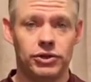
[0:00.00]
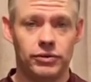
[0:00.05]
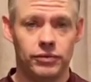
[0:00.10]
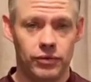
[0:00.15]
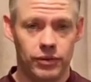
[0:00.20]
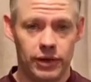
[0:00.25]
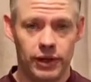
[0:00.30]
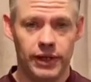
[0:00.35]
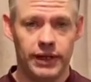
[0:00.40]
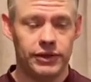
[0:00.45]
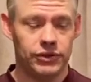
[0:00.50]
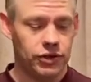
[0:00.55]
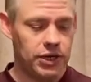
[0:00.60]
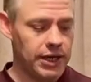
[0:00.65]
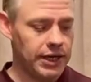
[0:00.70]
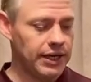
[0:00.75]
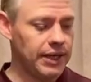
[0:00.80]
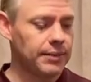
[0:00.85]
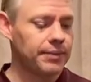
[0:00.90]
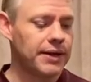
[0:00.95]
You're really
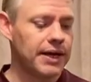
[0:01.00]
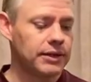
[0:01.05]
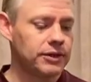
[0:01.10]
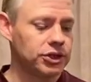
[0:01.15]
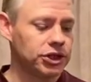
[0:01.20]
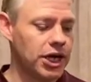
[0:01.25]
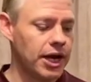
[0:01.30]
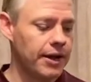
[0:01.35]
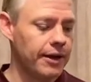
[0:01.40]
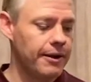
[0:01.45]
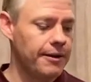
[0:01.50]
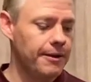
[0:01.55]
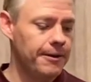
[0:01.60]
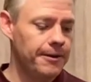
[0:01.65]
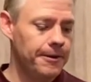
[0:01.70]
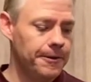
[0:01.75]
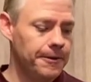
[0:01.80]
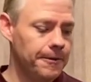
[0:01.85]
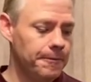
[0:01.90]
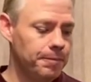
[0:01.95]
trying to keep that in check.
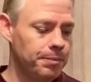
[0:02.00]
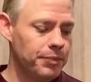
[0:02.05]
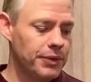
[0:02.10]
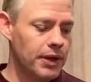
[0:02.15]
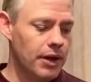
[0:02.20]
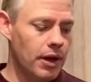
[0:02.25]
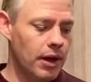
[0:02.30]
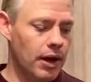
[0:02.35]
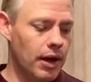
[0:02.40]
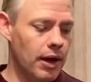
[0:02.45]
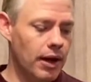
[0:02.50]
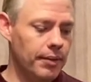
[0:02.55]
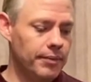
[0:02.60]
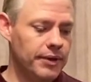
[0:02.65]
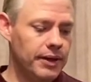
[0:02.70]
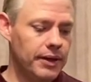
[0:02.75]
And